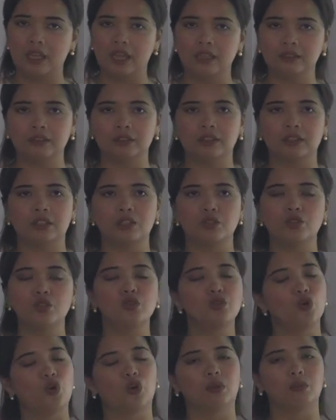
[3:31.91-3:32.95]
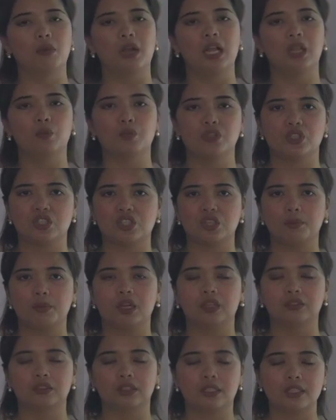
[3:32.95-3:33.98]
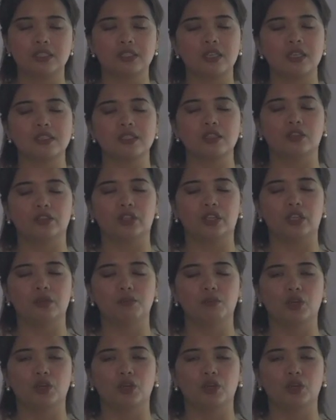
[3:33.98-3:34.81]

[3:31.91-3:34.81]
under new normal, which is about the distance learning